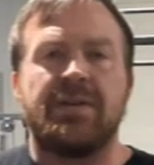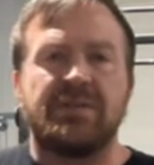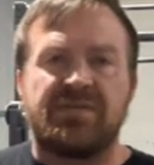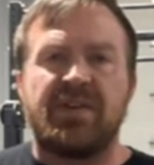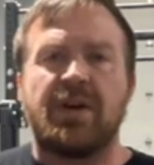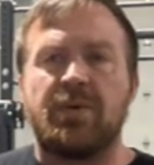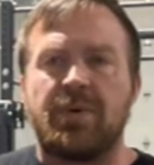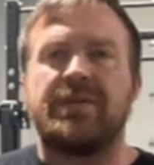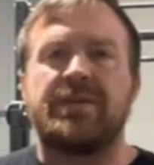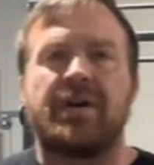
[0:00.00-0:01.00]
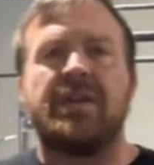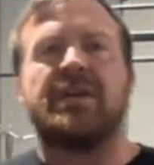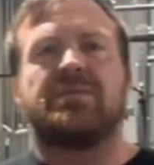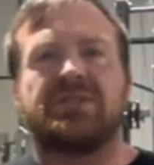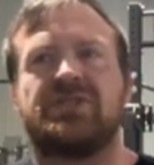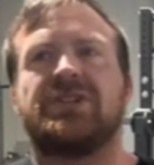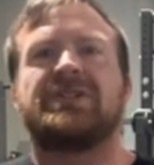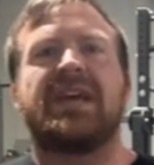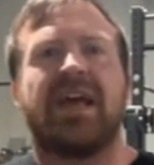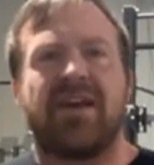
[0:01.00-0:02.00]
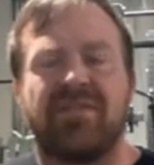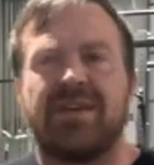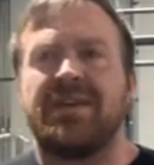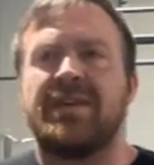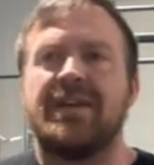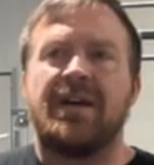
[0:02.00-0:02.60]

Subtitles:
It was very well done. It was just heavy.